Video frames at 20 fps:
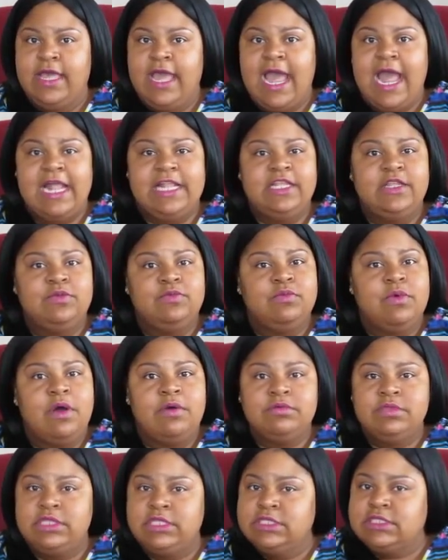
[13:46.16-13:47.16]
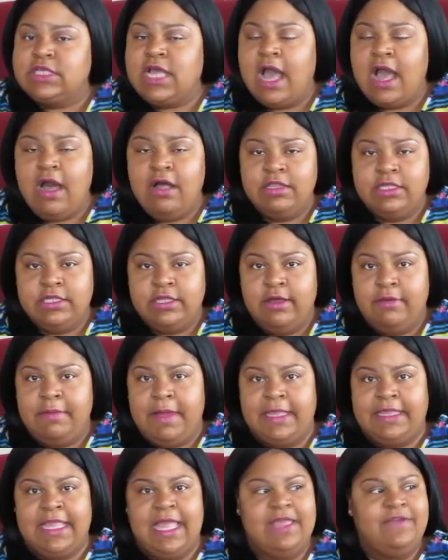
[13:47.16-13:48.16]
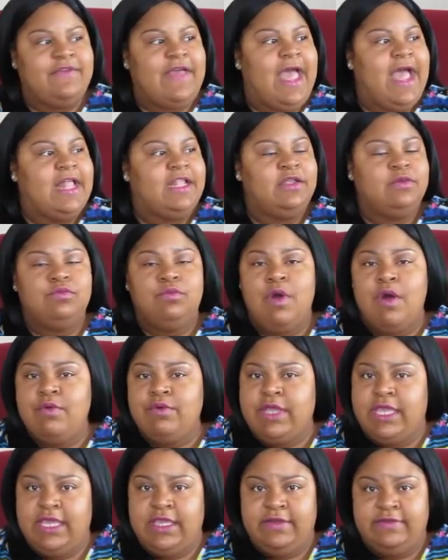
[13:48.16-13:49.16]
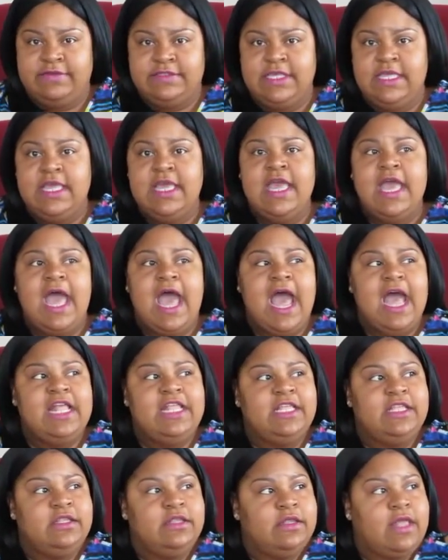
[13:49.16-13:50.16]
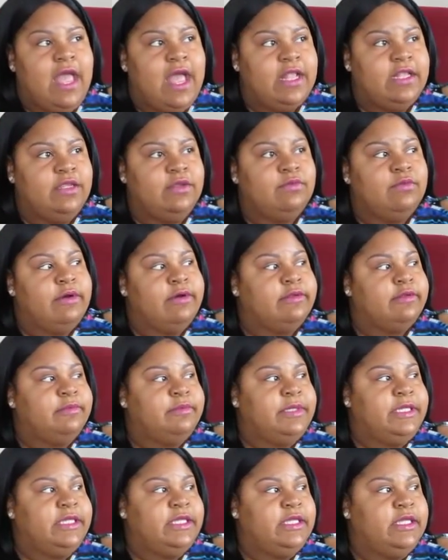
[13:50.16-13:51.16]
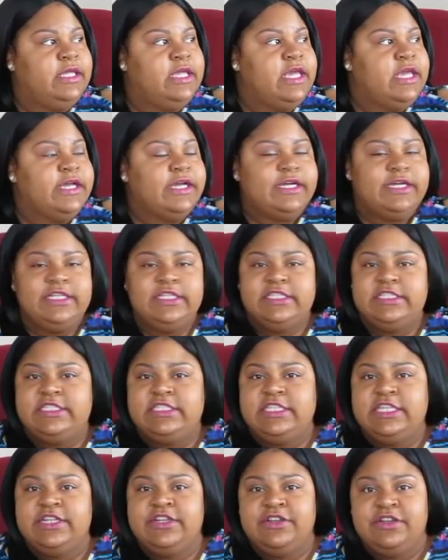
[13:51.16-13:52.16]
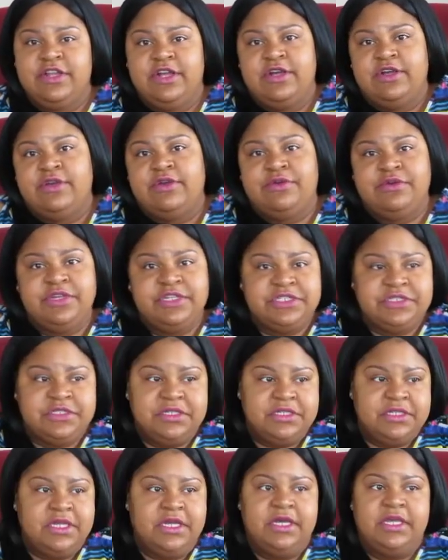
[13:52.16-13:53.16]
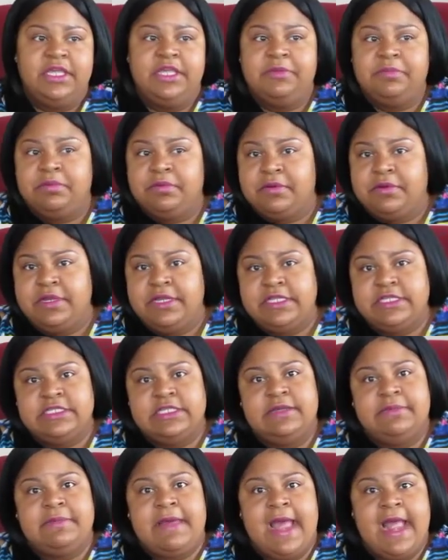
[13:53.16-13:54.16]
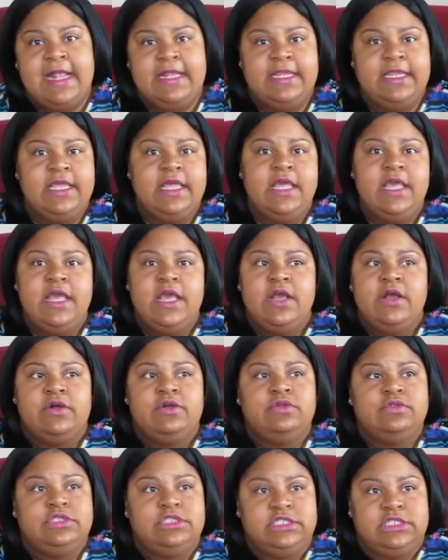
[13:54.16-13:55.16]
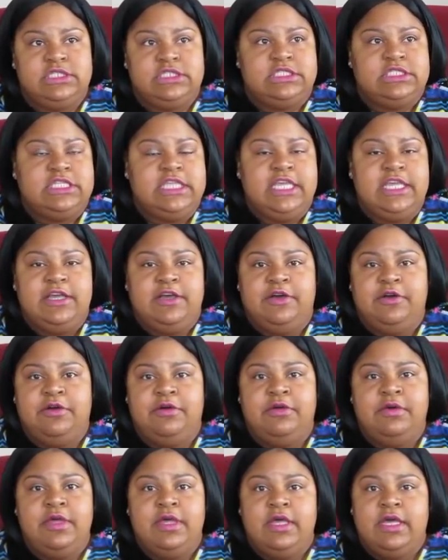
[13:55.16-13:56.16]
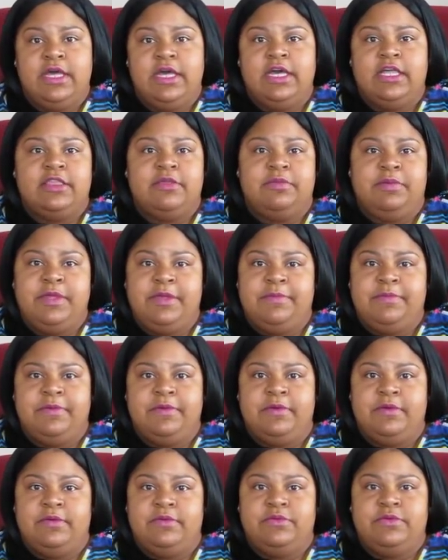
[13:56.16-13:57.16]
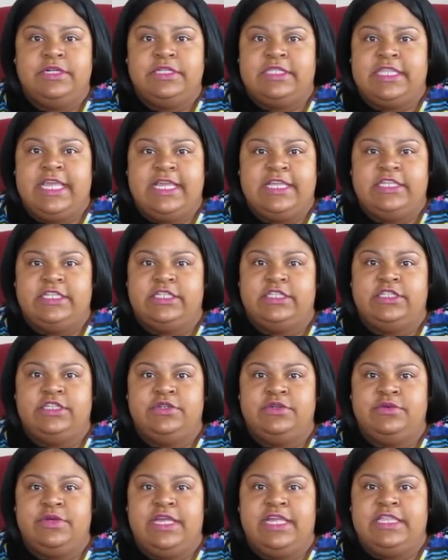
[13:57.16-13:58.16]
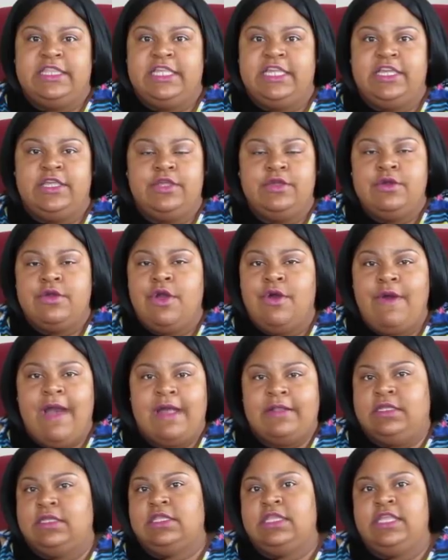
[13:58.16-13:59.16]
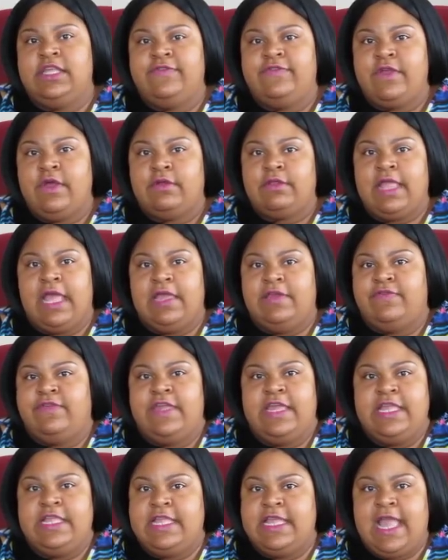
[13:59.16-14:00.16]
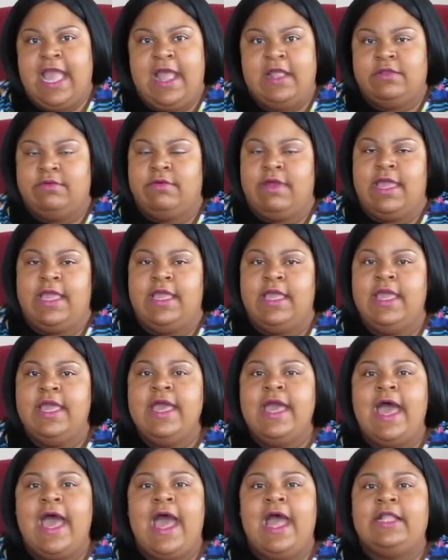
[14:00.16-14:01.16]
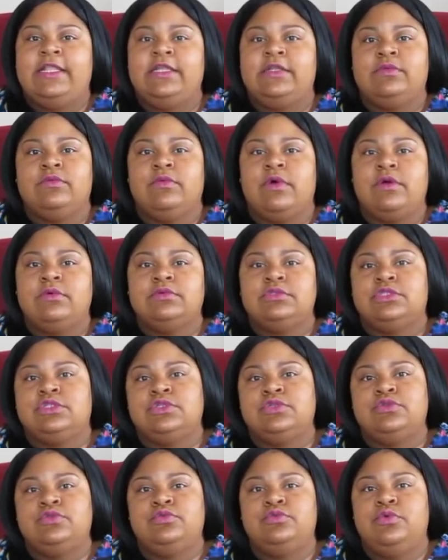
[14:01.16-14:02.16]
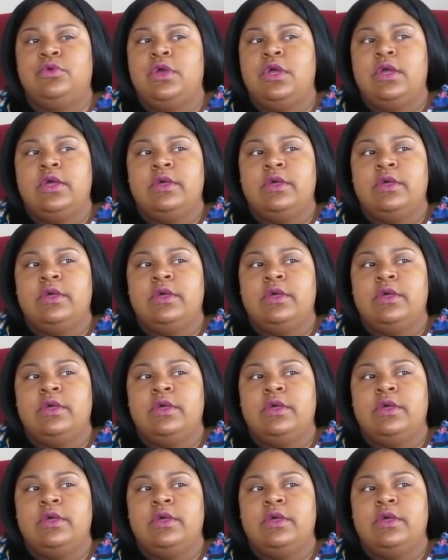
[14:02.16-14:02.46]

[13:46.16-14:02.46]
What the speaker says: I didn't want this calling on my life. I didn't want gifts. I didn't want to be considered a Christian, a hypocrite, somebody who just tell other people what they should do and then you go out and live your life any kind of way. I didn't want to